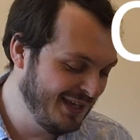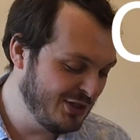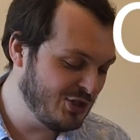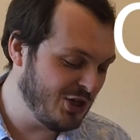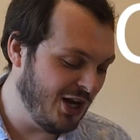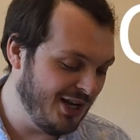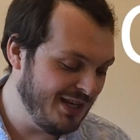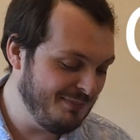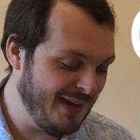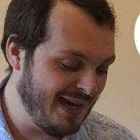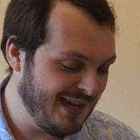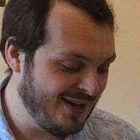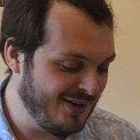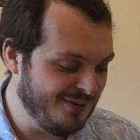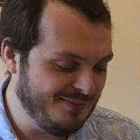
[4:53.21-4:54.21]
Chai
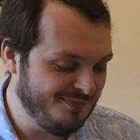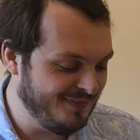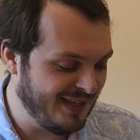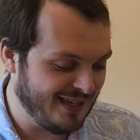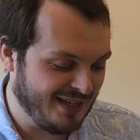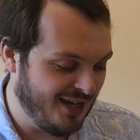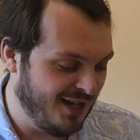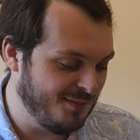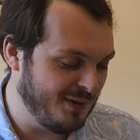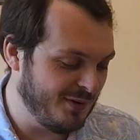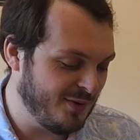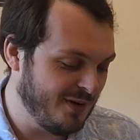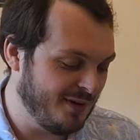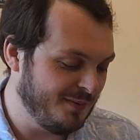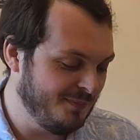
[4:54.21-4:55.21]
mayo? That can't be
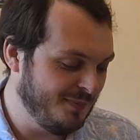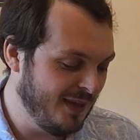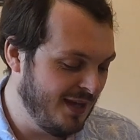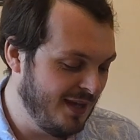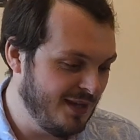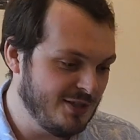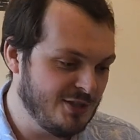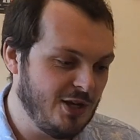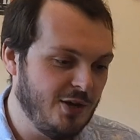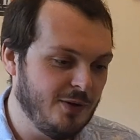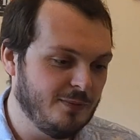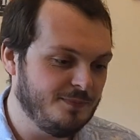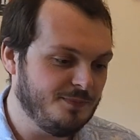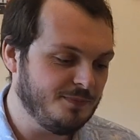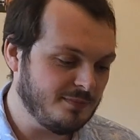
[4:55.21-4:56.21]
right.
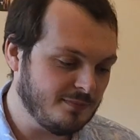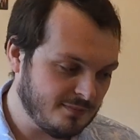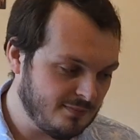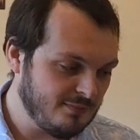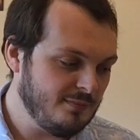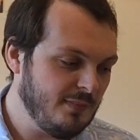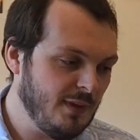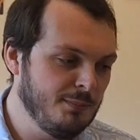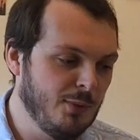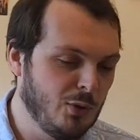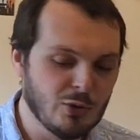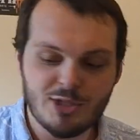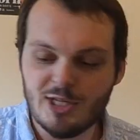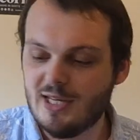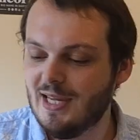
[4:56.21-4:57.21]
So,
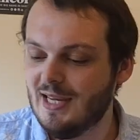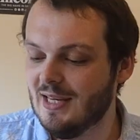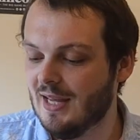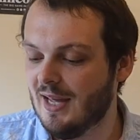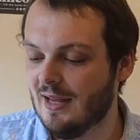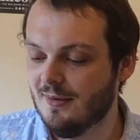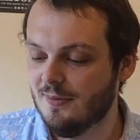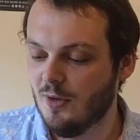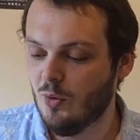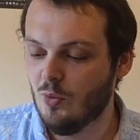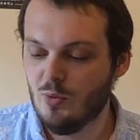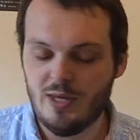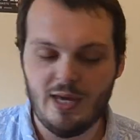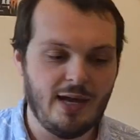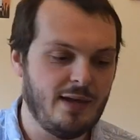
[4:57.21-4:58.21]
more tequila. Oh
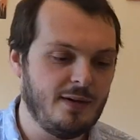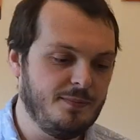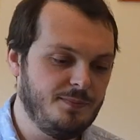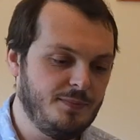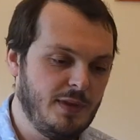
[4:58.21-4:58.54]
yeah.